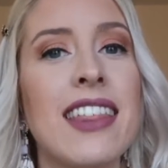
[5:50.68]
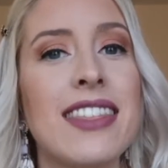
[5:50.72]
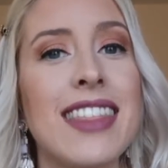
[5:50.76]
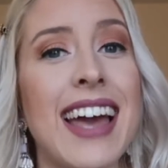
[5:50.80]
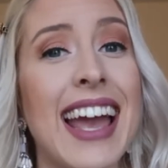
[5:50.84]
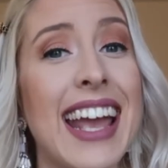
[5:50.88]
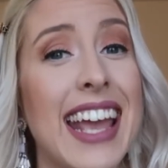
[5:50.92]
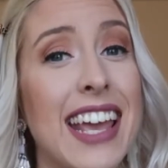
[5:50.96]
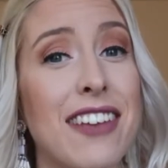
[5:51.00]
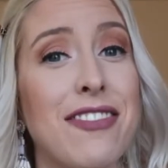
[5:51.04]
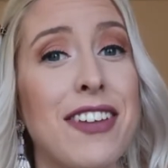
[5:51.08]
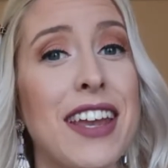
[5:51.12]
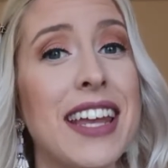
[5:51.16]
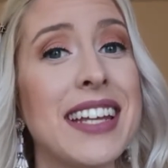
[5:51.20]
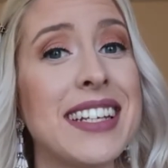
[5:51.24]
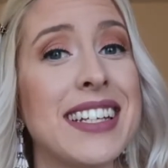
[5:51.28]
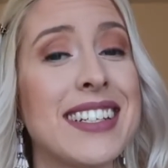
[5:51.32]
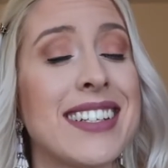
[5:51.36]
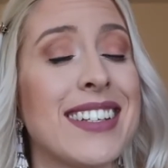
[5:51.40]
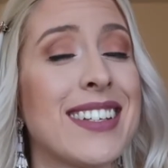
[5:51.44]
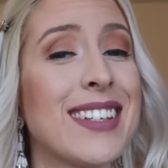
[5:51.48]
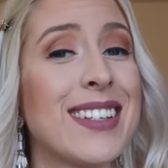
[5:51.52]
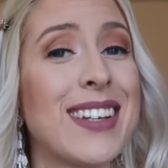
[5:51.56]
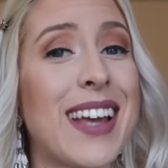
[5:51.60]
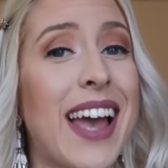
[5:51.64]
that if he
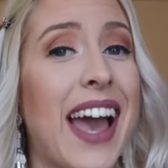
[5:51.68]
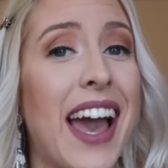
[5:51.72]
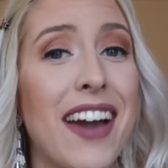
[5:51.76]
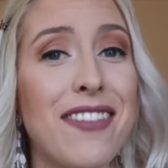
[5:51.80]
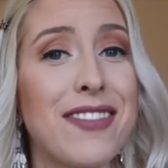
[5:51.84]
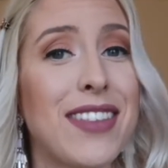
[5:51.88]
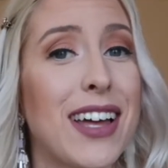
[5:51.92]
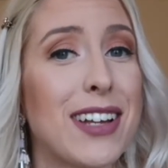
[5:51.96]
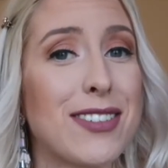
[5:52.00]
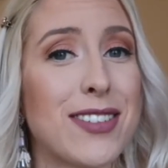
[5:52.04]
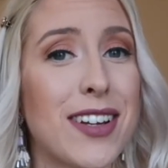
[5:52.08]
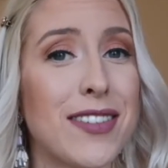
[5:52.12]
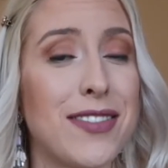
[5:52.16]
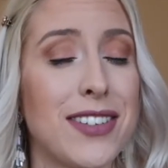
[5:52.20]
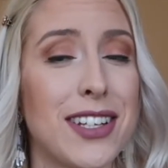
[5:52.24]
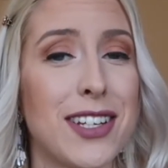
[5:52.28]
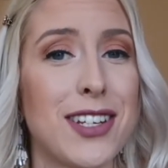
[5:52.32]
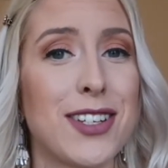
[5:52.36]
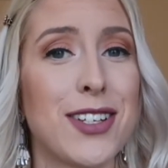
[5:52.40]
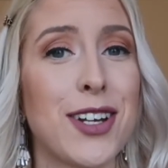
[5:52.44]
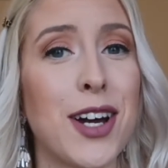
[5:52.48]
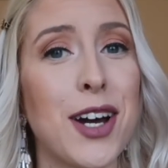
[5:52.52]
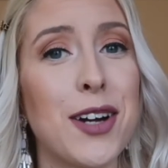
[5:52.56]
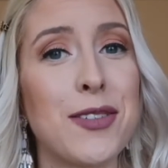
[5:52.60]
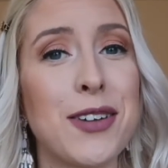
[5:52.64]
didn't have that travel
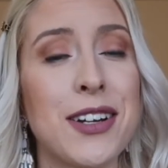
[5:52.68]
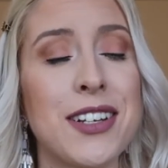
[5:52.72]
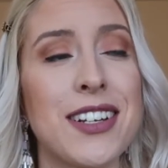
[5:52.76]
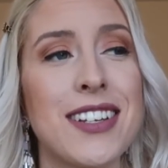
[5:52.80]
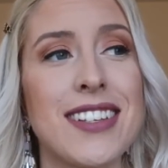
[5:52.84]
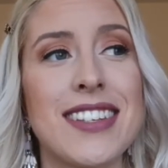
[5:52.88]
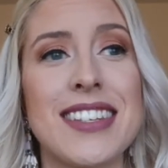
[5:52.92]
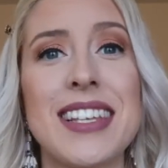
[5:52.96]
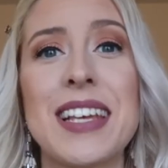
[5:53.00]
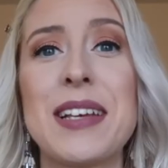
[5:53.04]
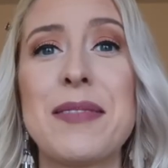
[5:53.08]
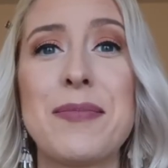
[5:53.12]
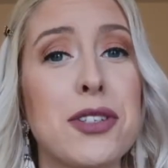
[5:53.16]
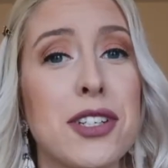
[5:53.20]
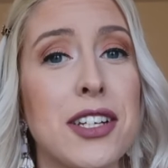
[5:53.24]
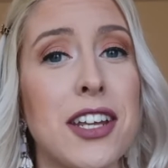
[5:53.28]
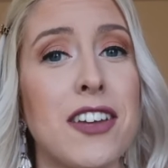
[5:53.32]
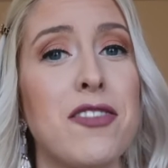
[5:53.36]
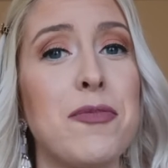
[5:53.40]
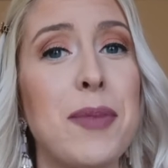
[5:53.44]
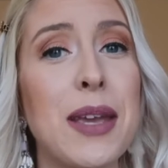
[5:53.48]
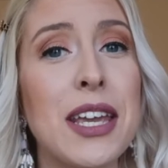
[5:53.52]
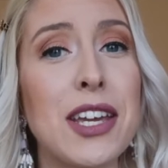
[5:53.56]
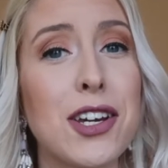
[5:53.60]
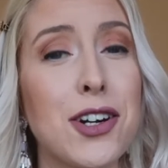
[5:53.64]
insurance wouldn't
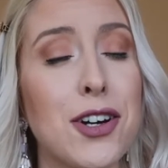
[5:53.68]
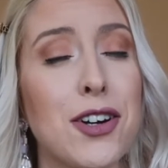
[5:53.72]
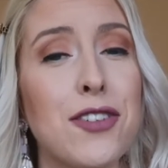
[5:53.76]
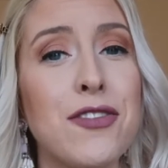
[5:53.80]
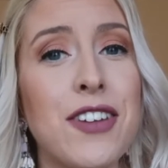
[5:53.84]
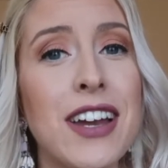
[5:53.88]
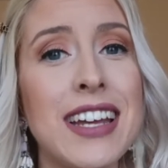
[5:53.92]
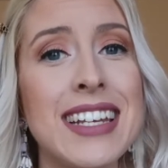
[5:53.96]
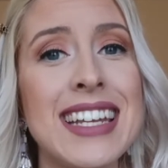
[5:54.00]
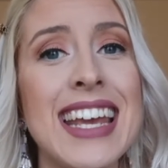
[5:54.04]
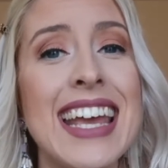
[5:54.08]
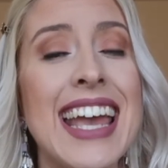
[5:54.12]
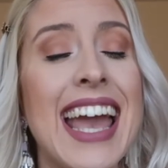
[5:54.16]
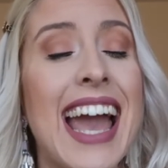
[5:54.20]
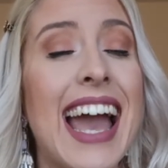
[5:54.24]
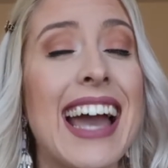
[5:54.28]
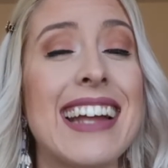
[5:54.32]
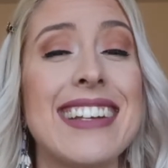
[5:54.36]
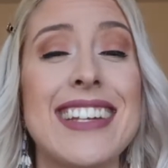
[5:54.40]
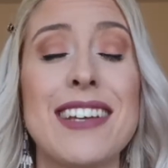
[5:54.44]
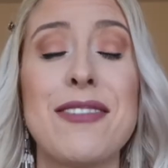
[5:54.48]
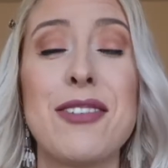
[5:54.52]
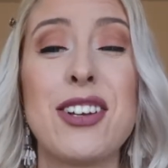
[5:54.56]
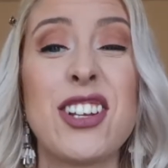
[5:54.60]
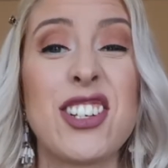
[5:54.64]
have been covered,
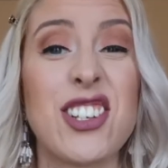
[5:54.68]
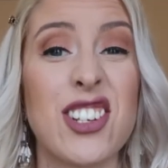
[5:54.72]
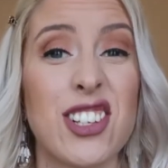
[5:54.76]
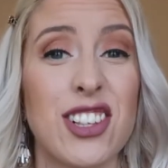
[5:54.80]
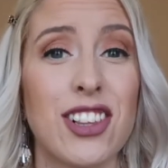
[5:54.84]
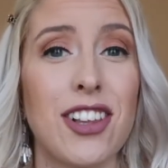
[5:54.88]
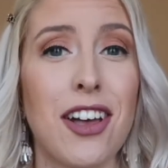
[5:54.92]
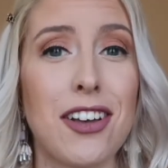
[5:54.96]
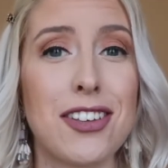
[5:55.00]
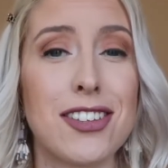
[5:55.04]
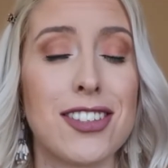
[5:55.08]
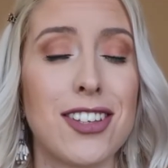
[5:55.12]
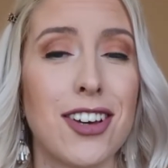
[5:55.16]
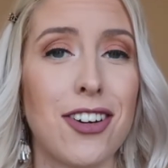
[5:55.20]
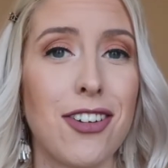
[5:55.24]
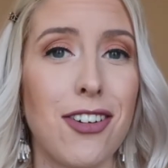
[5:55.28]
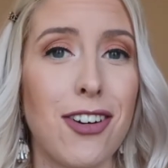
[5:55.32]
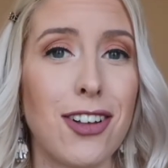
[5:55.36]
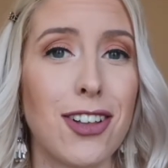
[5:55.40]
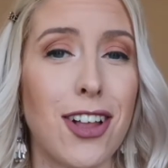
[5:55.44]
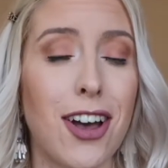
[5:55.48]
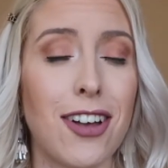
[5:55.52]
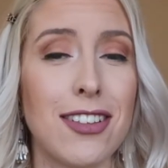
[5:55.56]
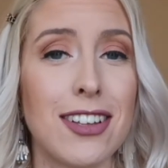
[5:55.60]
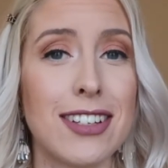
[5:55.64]
and he would have just lost the
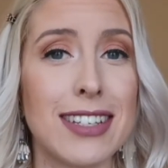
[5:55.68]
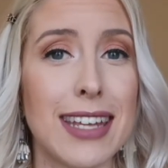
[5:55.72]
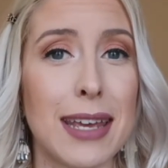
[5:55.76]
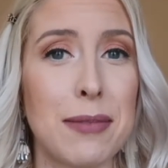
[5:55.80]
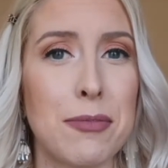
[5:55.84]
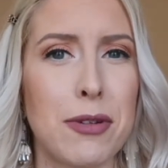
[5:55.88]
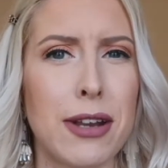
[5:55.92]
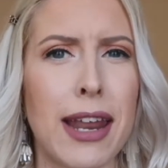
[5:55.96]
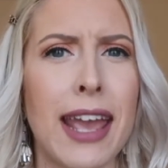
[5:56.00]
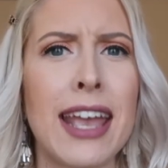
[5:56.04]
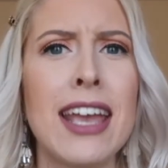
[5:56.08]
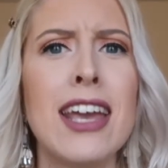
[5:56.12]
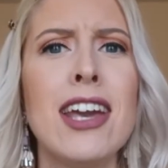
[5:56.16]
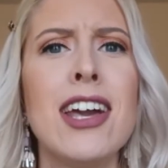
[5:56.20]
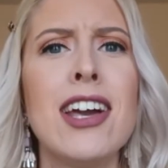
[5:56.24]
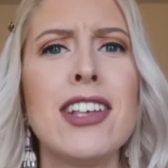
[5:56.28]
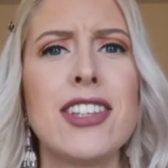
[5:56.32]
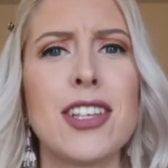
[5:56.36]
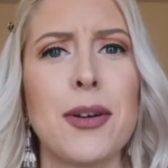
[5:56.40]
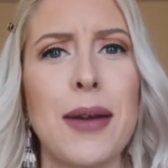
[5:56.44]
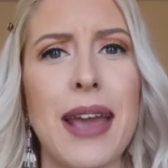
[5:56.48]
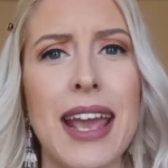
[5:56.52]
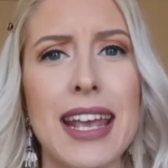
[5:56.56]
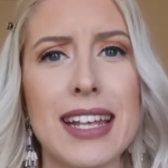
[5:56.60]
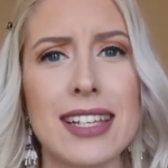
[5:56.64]
whole holiday money.
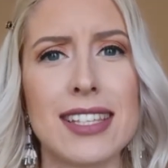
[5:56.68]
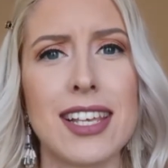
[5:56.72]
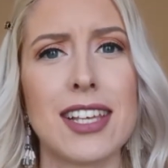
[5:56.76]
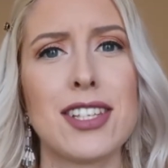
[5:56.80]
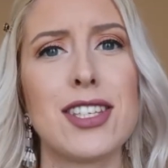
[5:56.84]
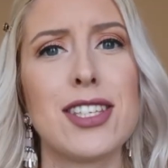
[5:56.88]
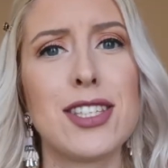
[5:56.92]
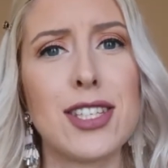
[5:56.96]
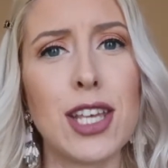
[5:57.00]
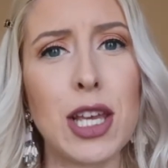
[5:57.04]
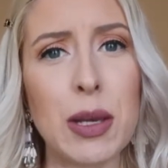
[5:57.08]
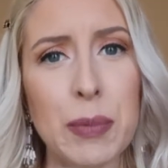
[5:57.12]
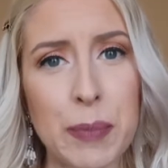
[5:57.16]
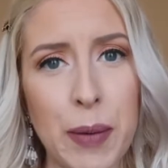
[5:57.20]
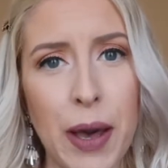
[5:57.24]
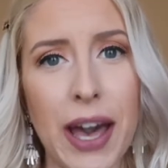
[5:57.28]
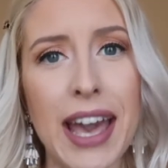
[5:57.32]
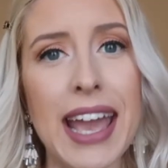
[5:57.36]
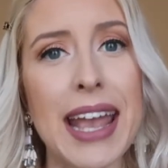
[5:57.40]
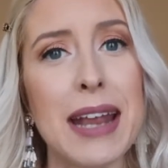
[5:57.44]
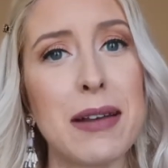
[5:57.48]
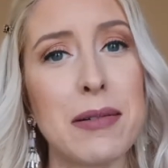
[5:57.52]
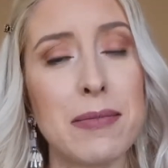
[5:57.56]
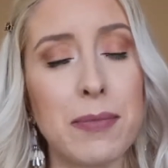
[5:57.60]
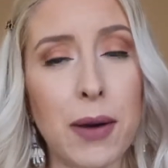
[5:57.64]
So it is
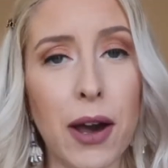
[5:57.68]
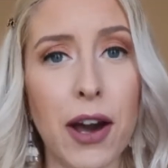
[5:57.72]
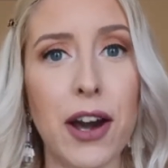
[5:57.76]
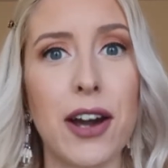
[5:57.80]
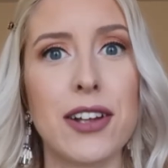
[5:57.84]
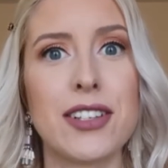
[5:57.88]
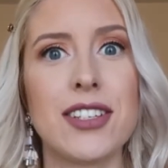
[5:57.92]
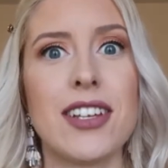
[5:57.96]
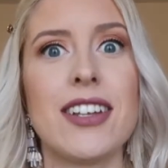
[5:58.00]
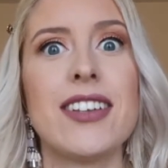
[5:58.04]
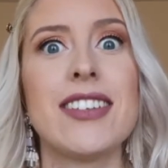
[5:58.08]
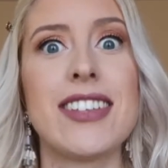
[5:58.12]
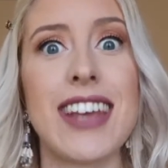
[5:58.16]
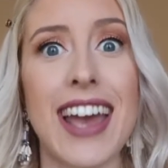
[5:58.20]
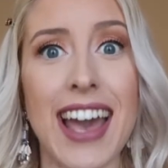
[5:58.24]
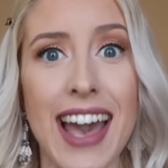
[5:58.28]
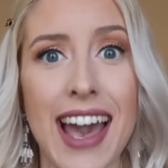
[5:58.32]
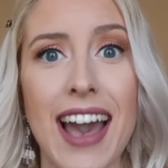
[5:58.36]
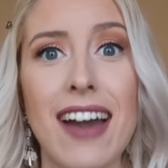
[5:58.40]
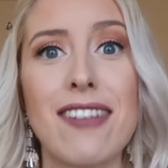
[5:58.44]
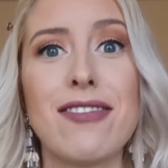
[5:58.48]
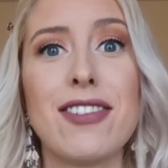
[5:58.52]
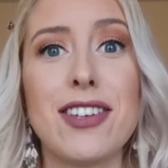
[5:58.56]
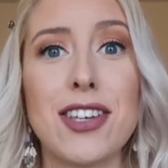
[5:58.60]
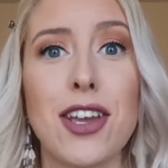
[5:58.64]
super important to
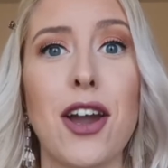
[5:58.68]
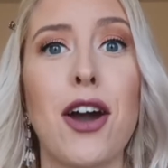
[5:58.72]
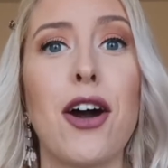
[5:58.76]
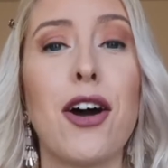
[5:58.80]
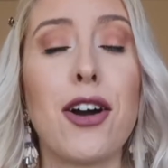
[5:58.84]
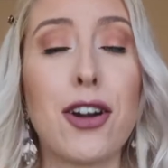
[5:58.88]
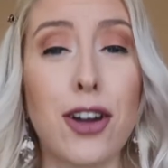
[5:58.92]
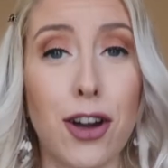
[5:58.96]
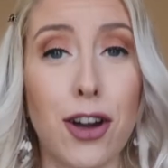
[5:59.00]
have your